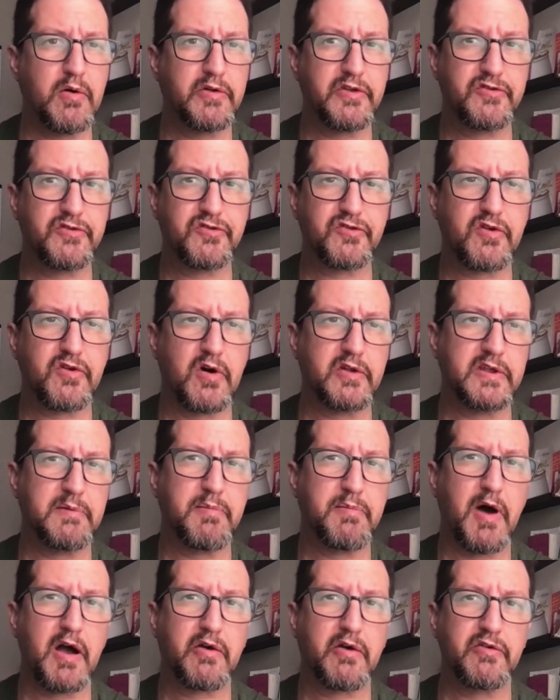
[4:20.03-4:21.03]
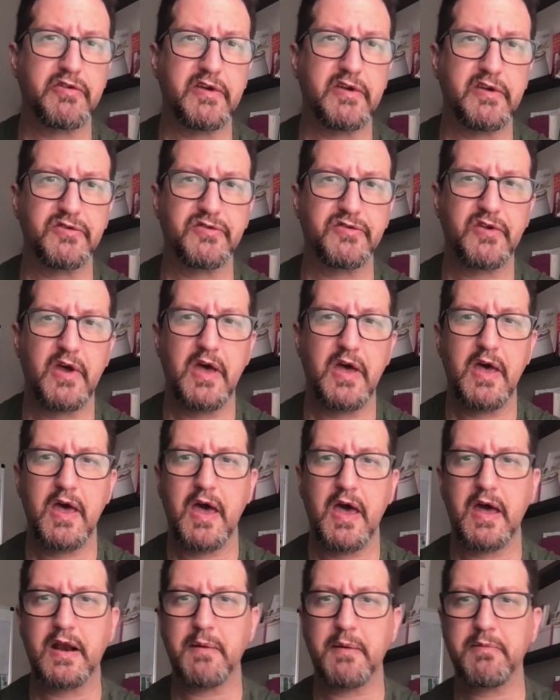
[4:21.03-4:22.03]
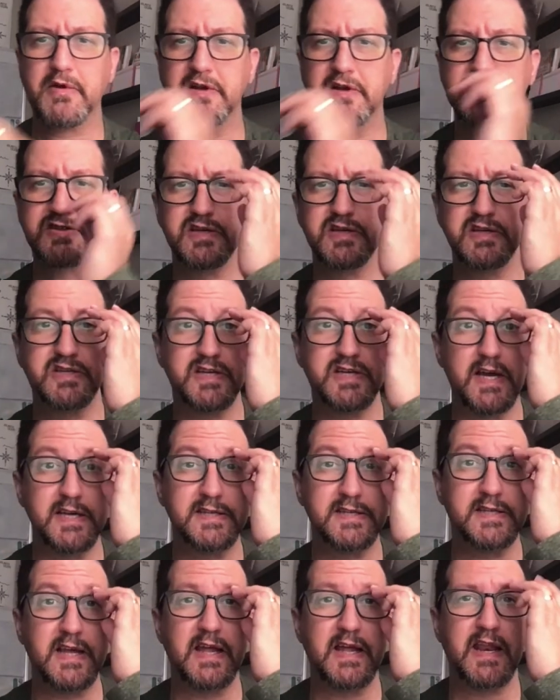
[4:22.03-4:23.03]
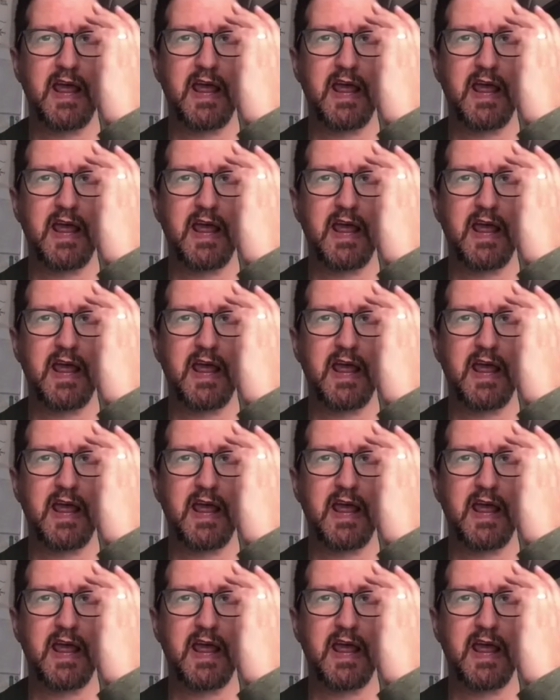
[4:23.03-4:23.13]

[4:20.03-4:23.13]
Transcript: This is called Hippocrates. And I'm going to suggest that